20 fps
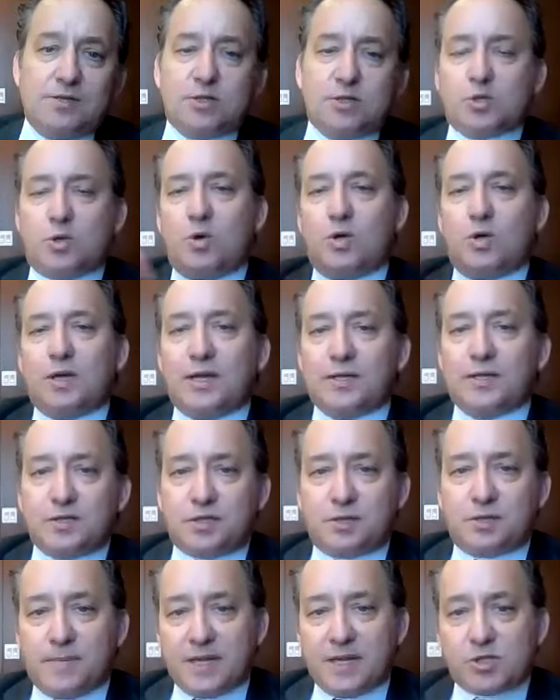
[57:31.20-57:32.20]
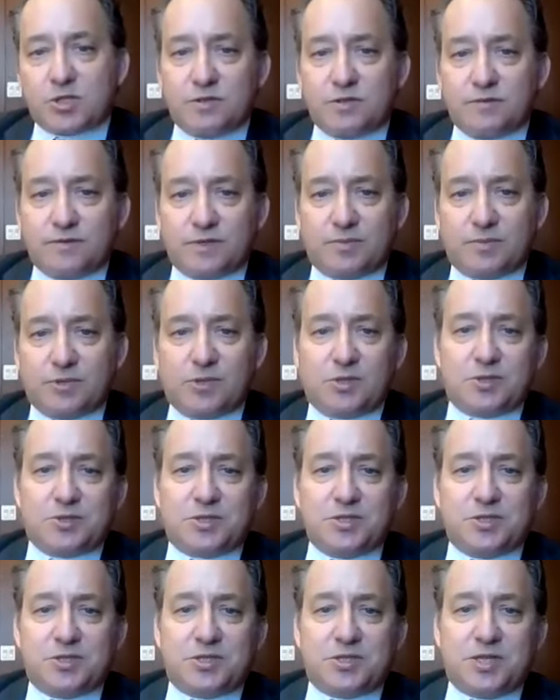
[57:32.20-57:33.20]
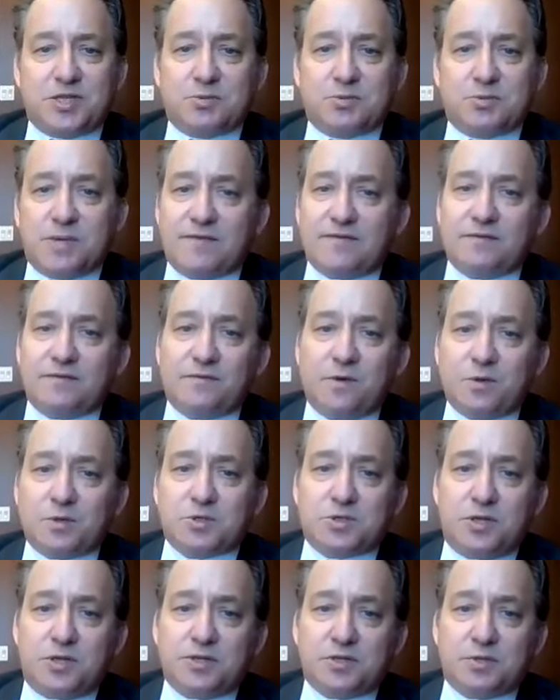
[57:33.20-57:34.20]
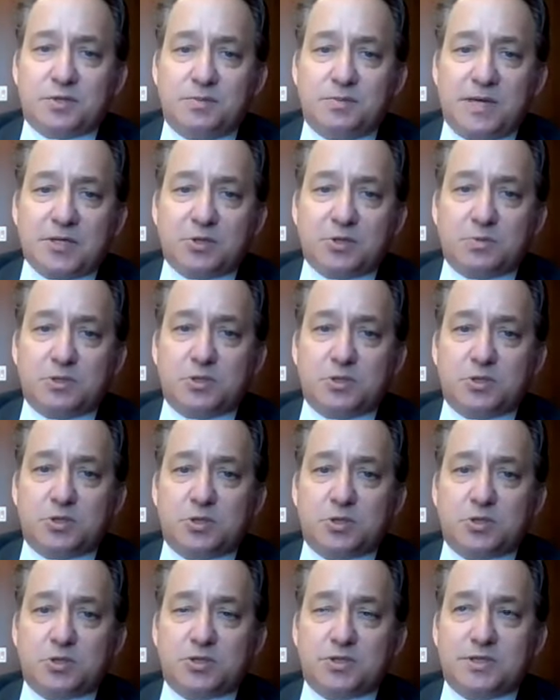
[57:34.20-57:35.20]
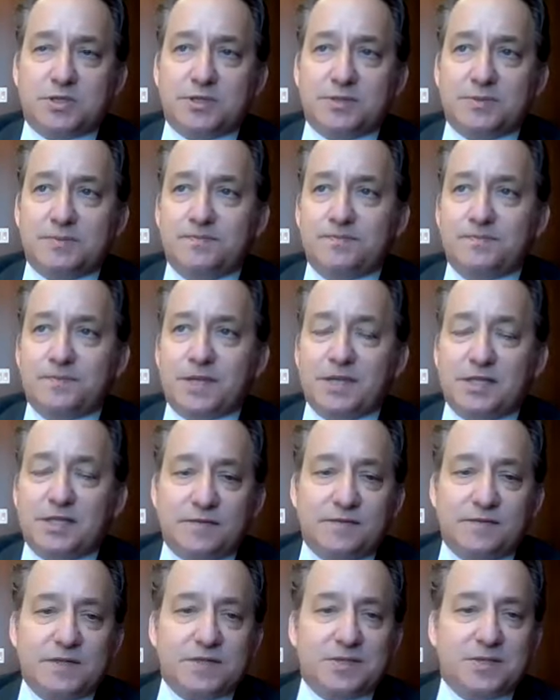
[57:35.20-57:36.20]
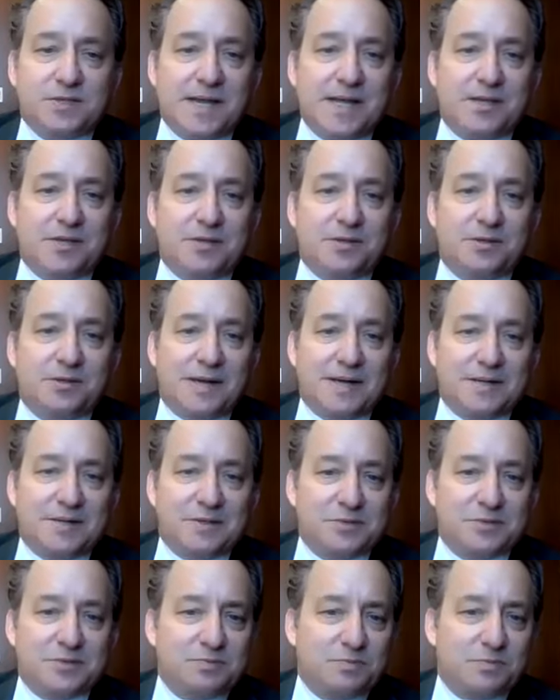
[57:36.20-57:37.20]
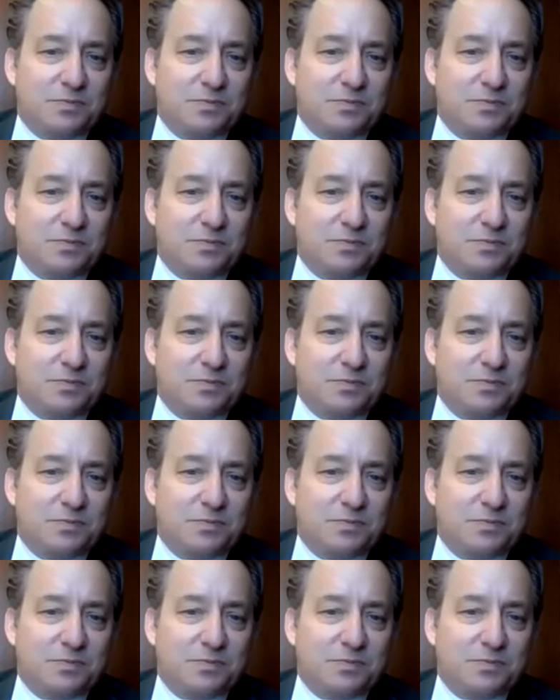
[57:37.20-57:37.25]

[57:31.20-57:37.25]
There's a whole other dimension of liberal arts education we haven't focused on as much, which is just the living together and